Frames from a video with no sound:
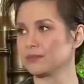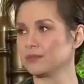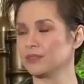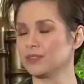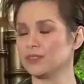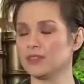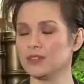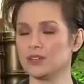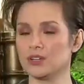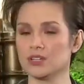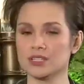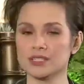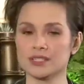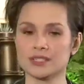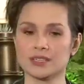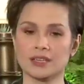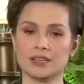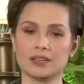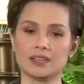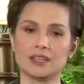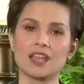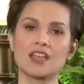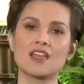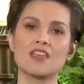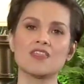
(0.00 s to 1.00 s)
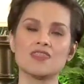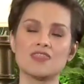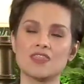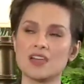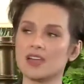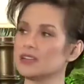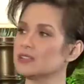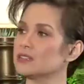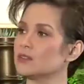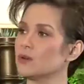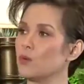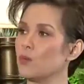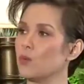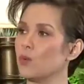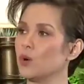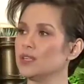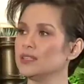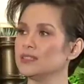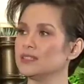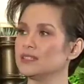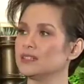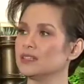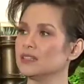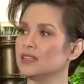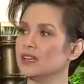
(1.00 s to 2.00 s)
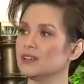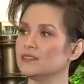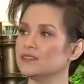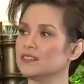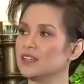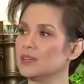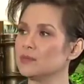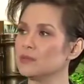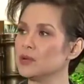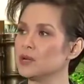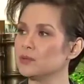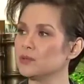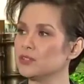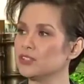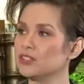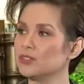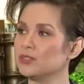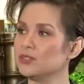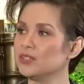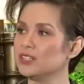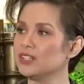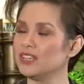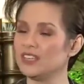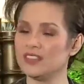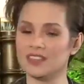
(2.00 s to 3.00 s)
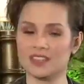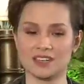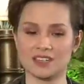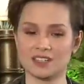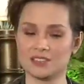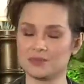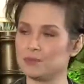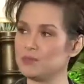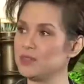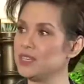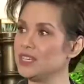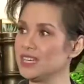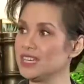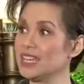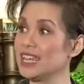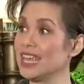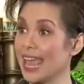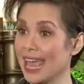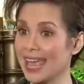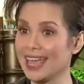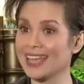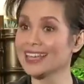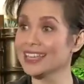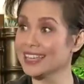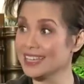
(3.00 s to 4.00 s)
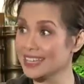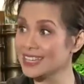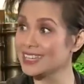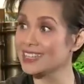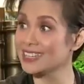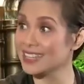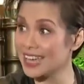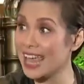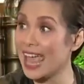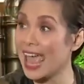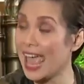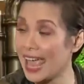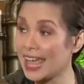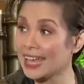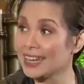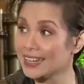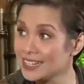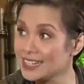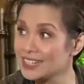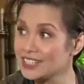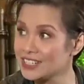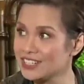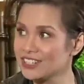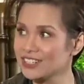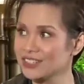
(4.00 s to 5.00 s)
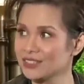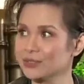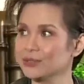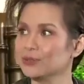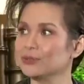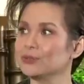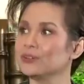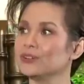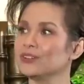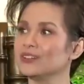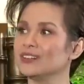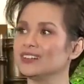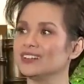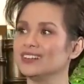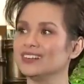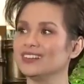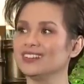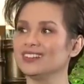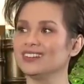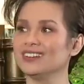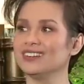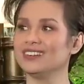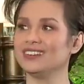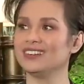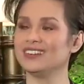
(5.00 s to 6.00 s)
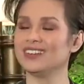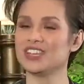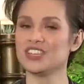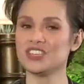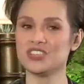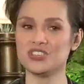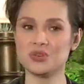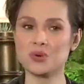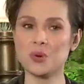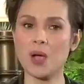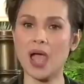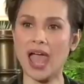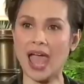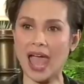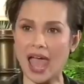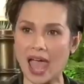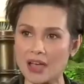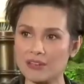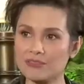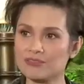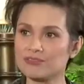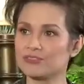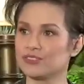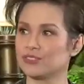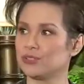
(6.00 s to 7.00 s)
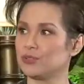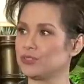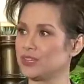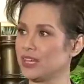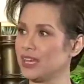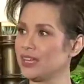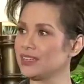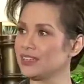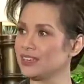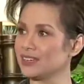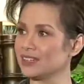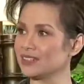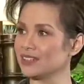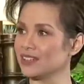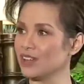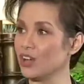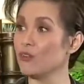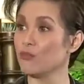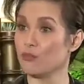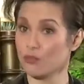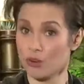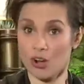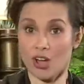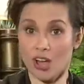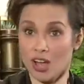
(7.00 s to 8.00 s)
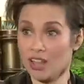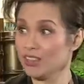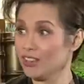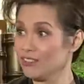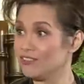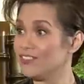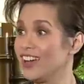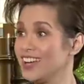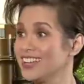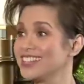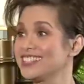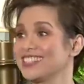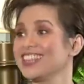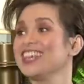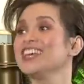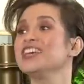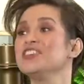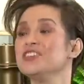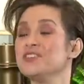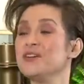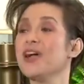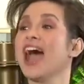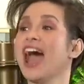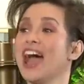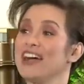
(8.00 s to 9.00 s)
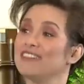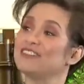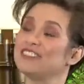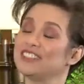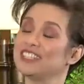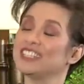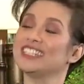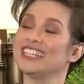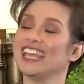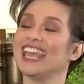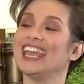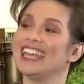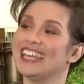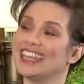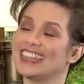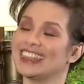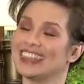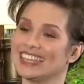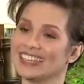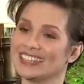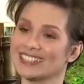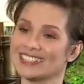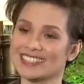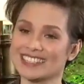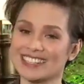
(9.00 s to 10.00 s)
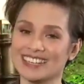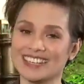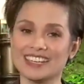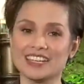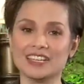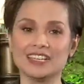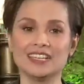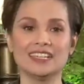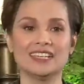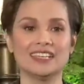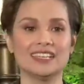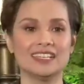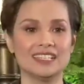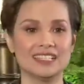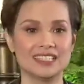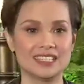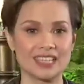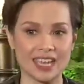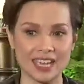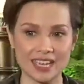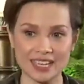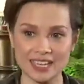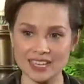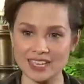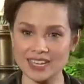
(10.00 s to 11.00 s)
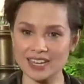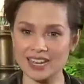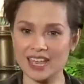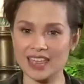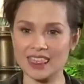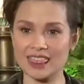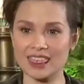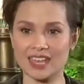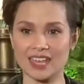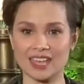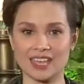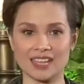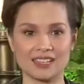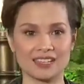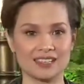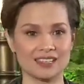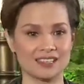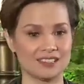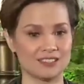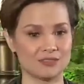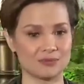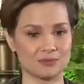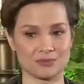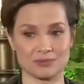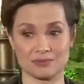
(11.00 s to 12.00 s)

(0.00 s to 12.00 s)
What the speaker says: they all said, that is a once-in-a-lifetime opportunity that is being handed to you. You have to take it. For all of us, you have to take this. Take it, and then